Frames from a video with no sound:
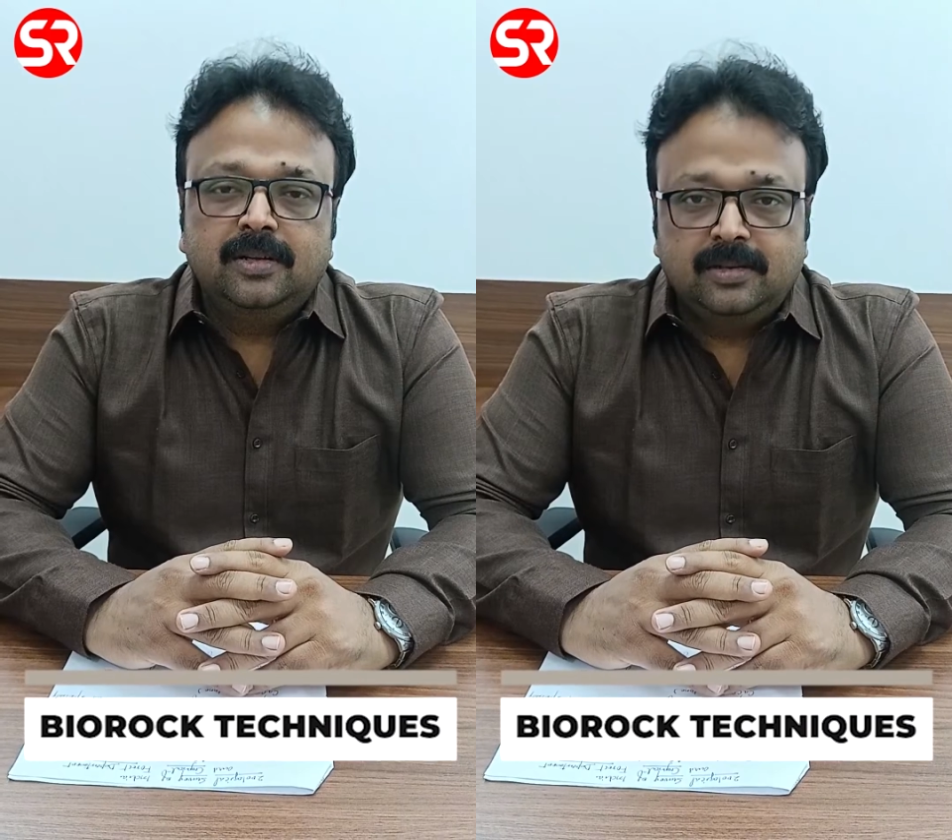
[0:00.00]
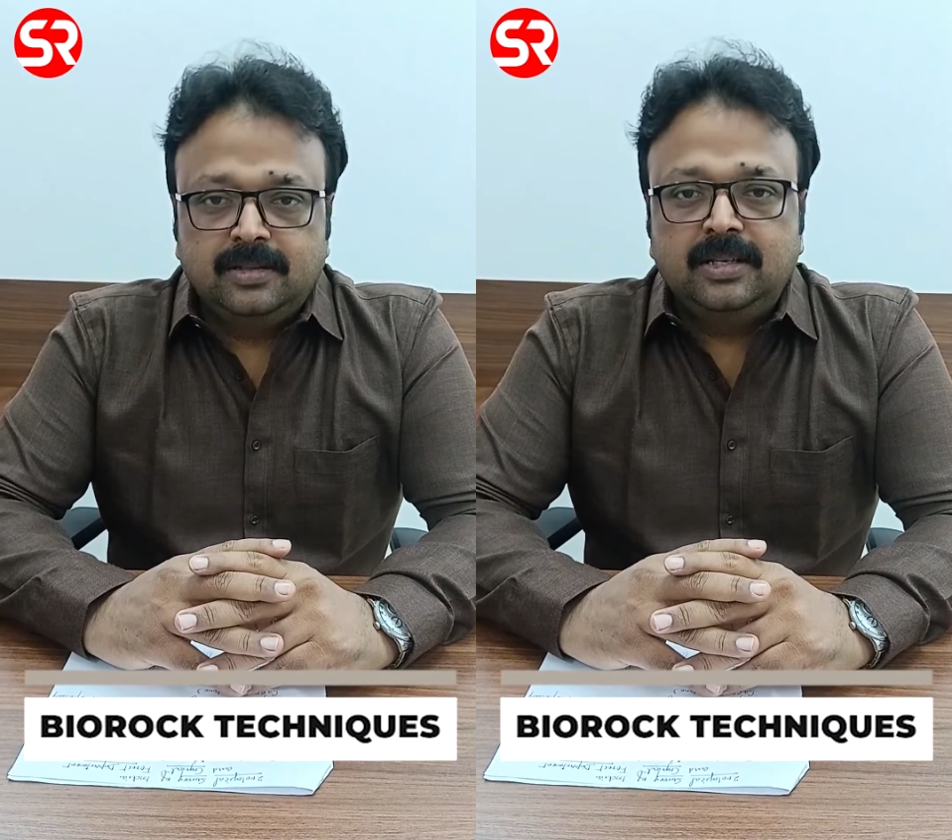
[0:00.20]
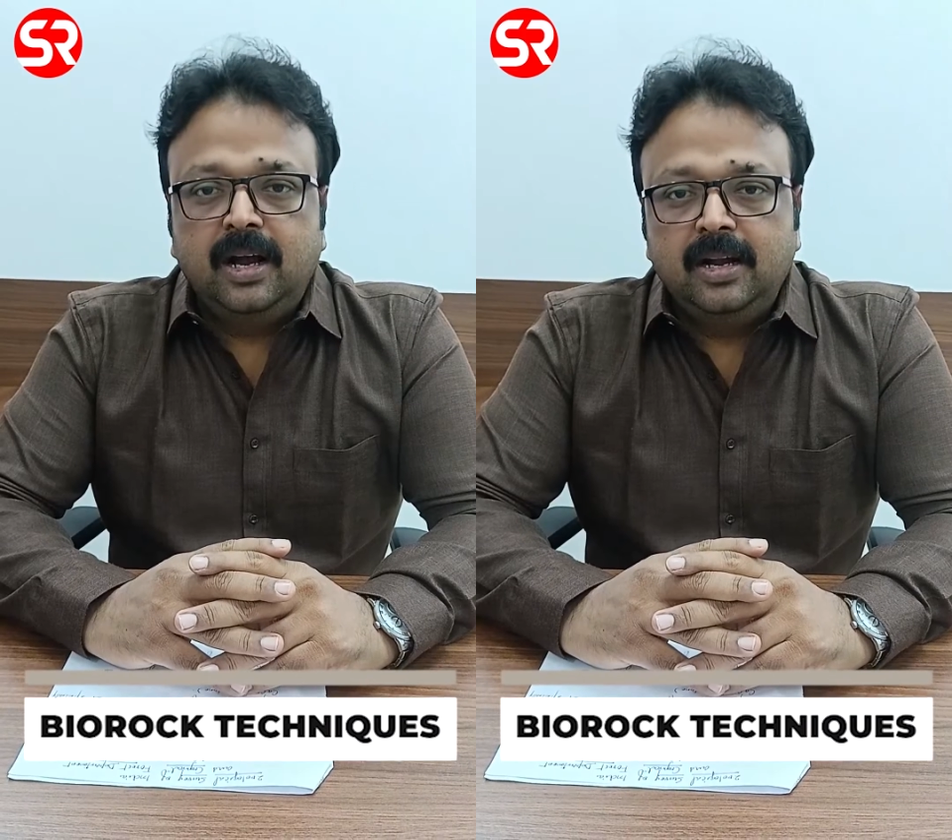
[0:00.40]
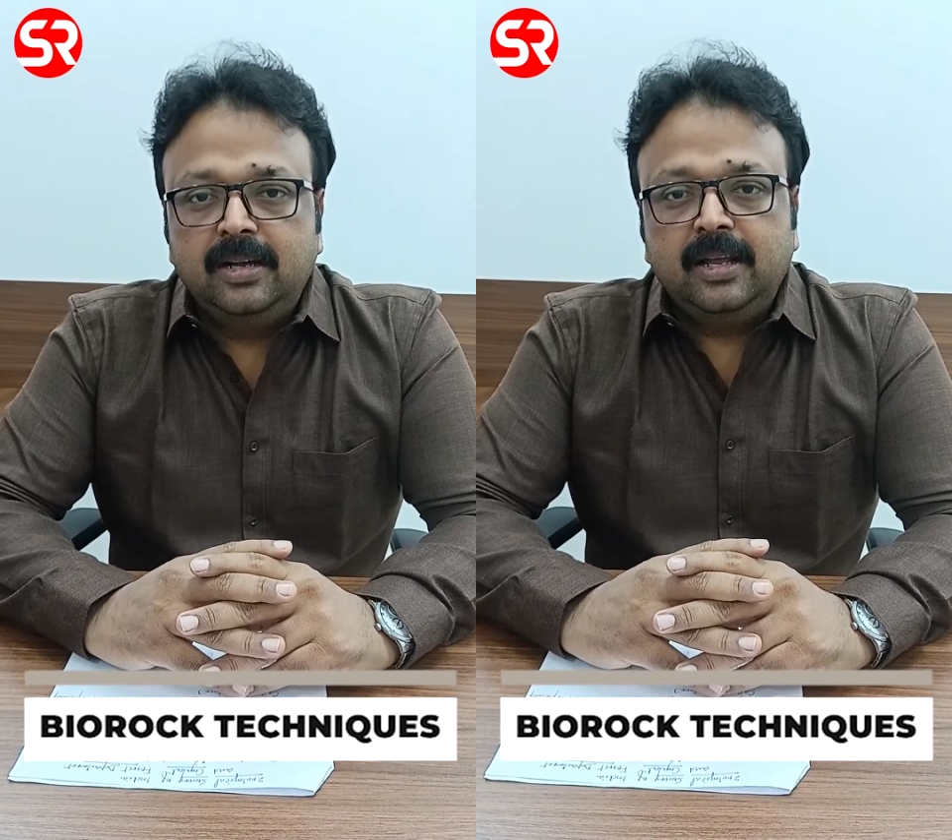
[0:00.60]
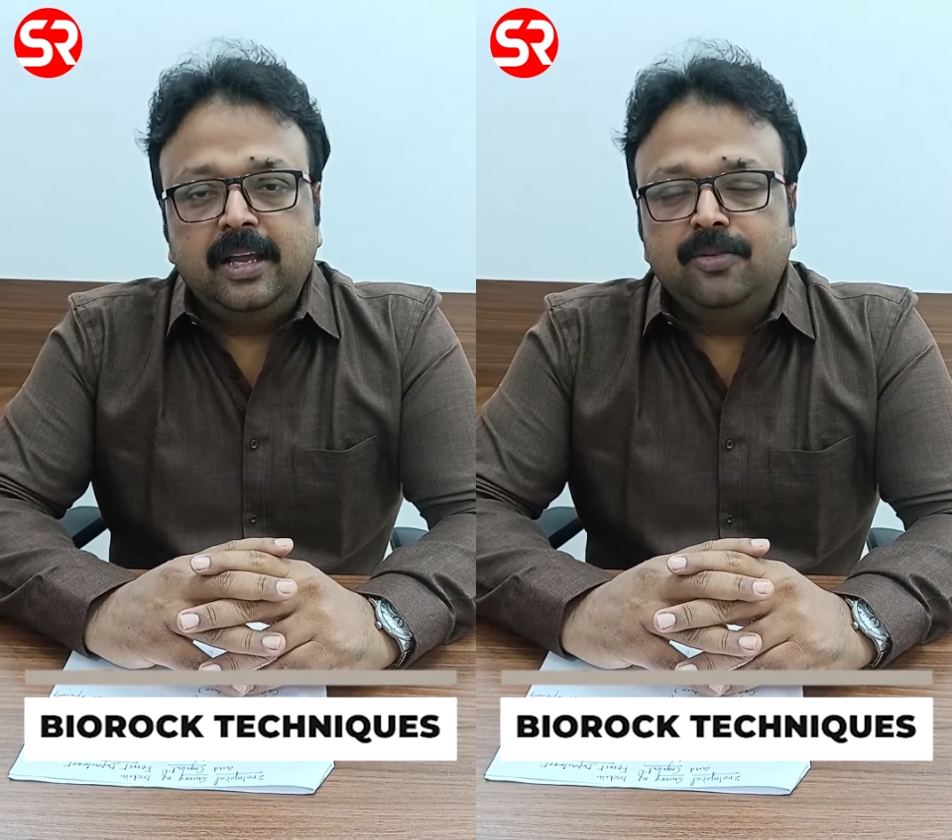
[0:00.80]
salt
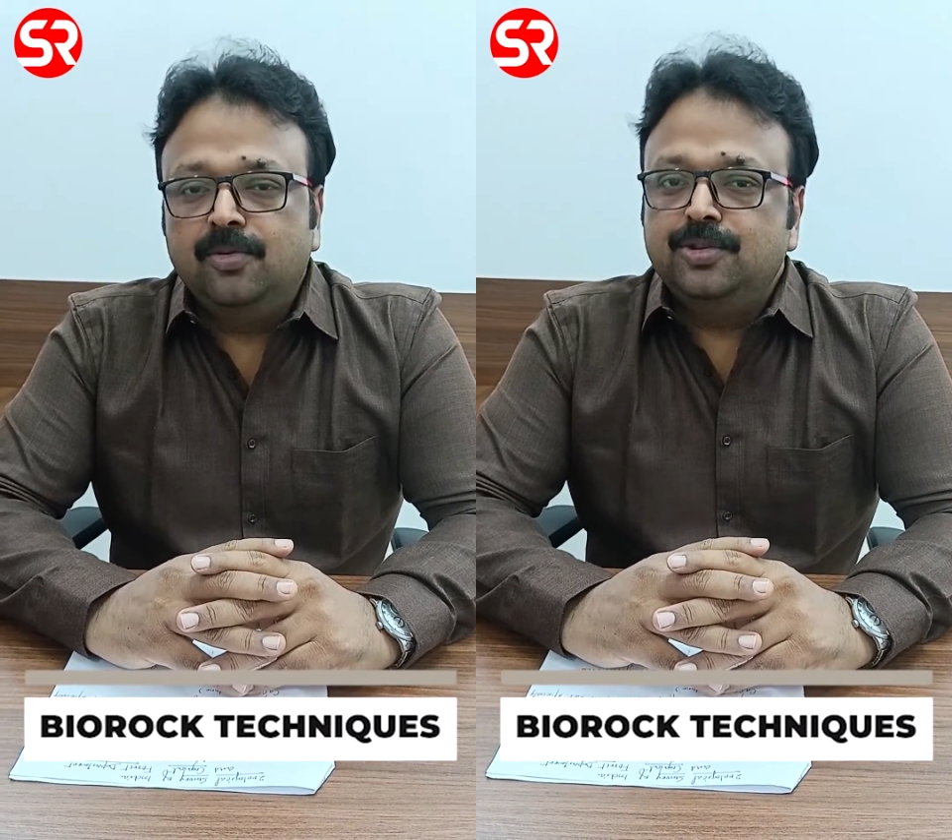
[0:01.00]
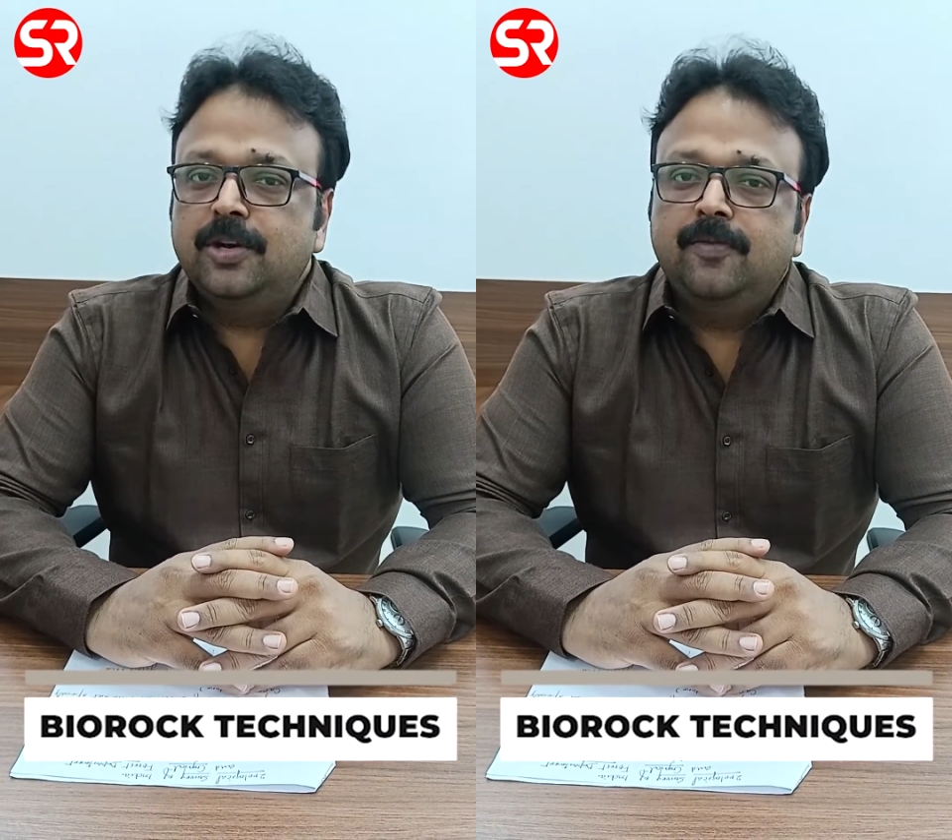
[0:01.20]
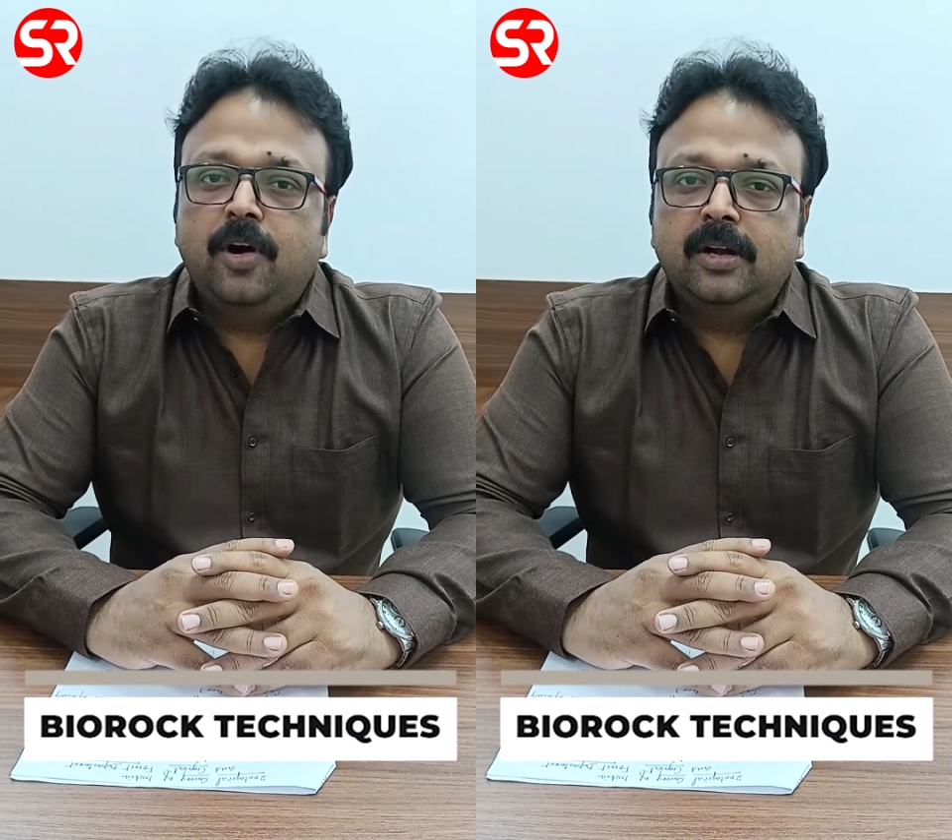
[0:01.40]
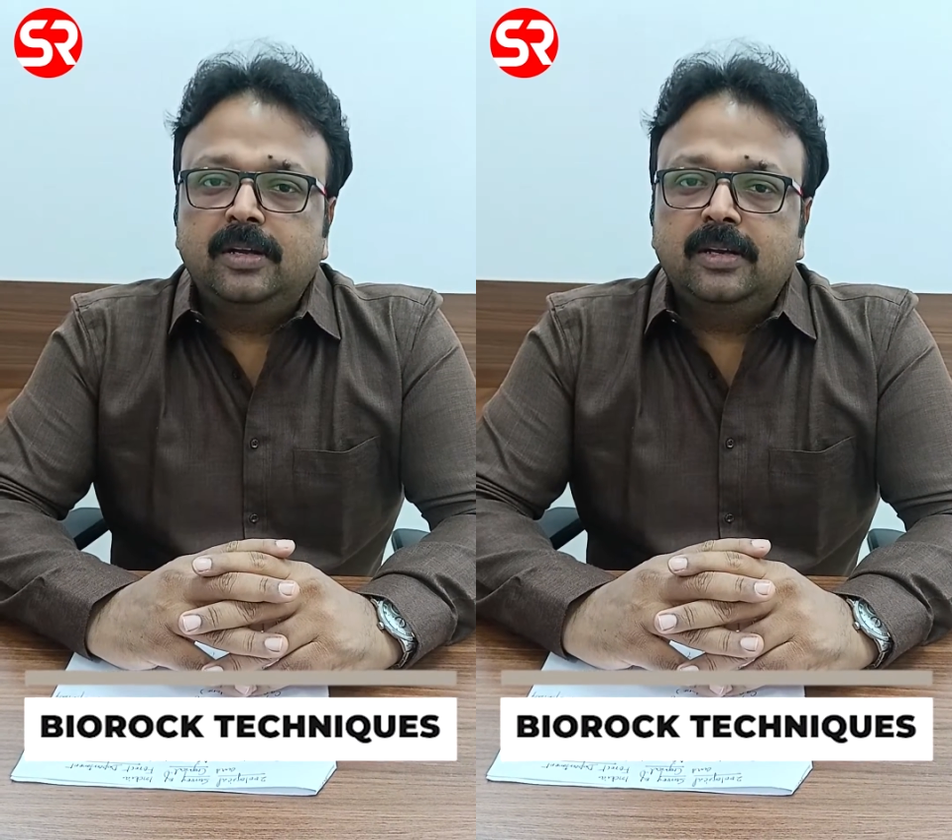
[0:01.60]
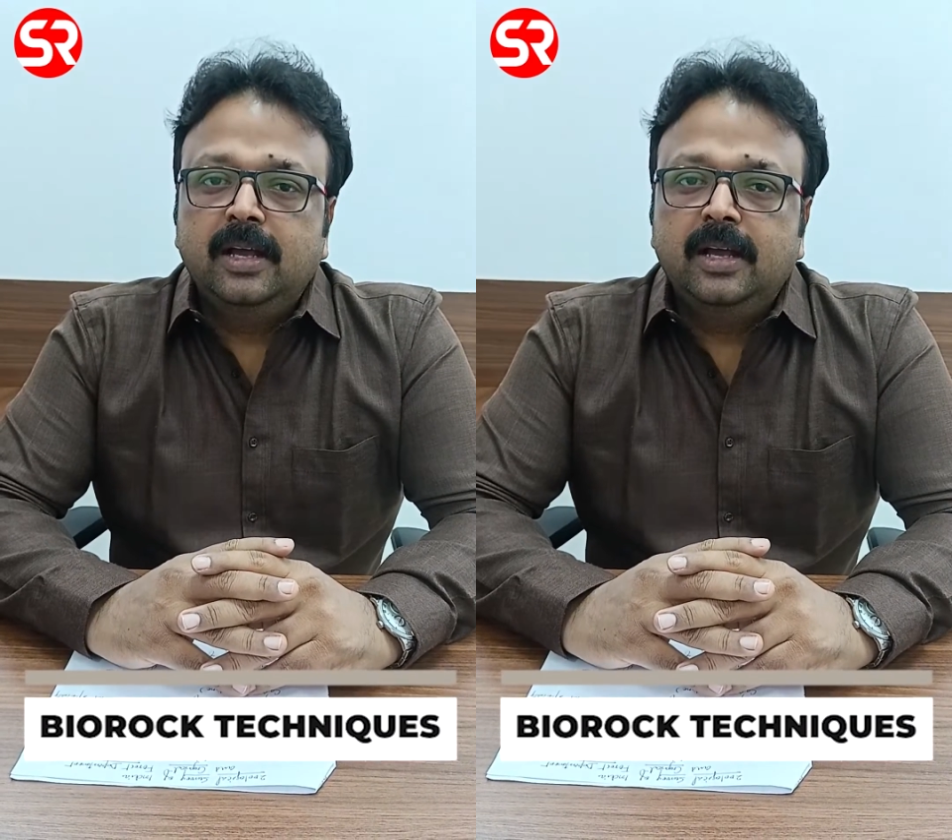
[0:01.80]
in ocean water.